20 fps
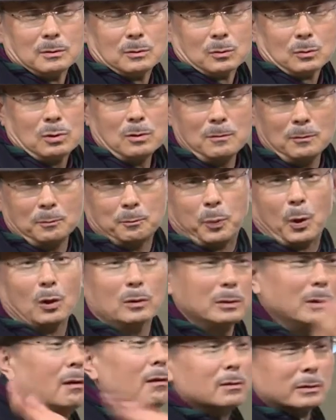then just
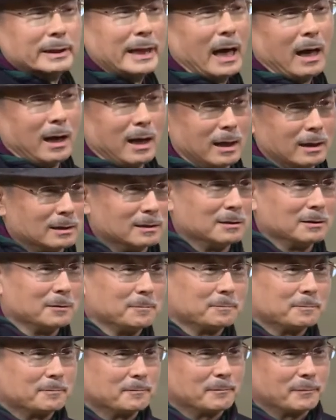leave them be and move
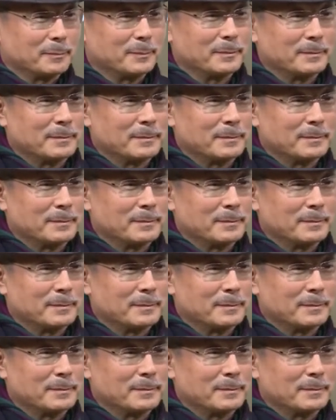on.